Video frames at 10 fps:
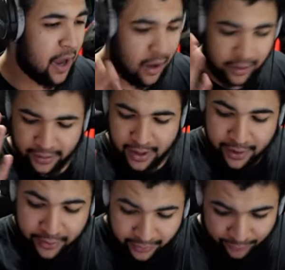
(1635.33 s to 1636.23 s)
on
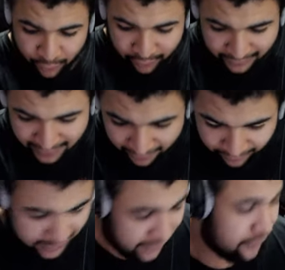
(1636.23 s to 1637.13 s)
another viewer's
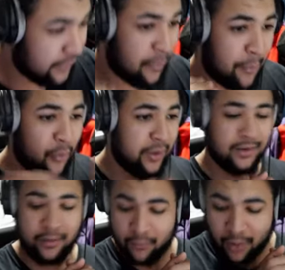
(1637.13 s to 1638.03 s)
account. It's my boy,
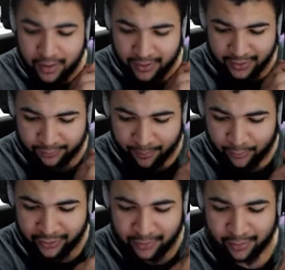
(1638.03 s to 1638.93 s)
uh, it's my
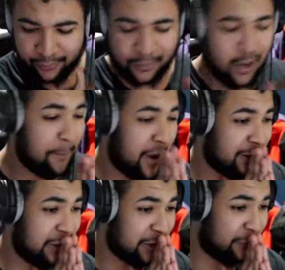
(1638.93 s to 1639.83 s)
boy Dominic Mysterio, Mike
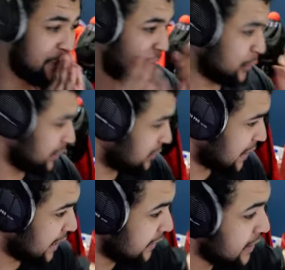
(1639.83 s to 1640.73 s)
Sucks from my Twitch
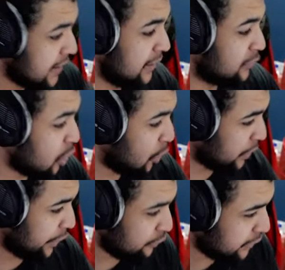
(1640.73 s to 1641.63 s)
chat. He's got a one
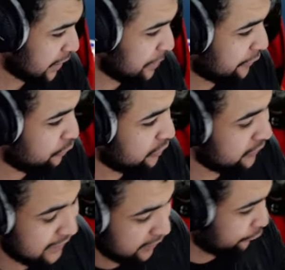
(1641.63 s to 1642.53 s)
hundred ticket pack for
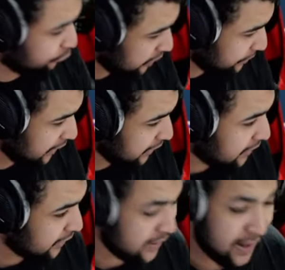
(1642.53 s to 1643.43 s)
us, his freebie,
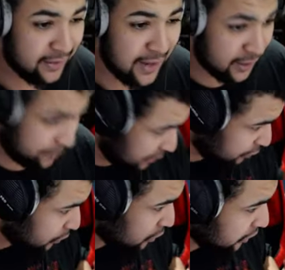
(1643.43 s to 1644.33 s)
his X P
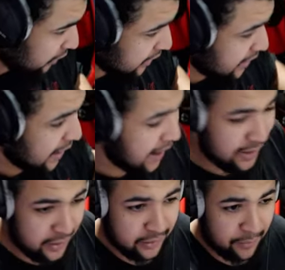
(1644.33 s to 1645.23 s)
reward,
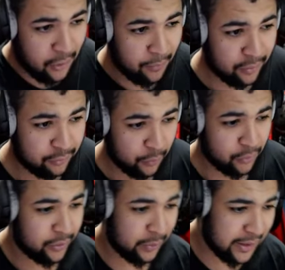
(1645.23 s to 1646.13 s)
and the mailbox
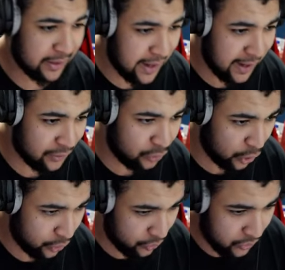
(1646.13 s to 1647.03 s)
reward. So we're gonna get
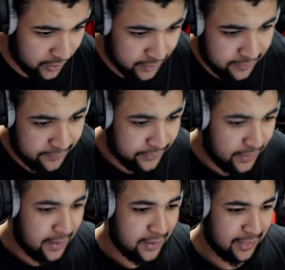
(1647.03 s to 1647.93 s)
into
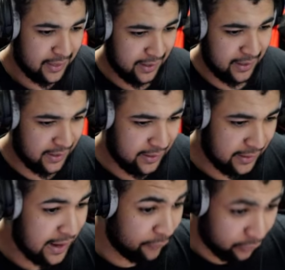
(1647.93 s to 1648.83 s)
the
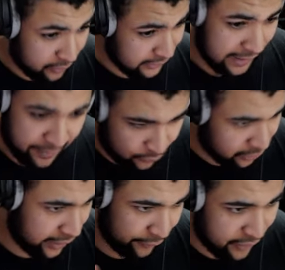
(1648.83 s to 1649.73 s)
level, the level
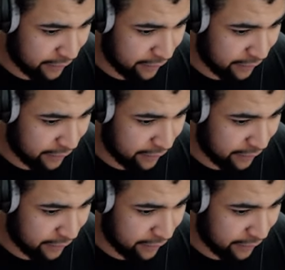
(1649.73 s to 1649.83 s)
thirty-five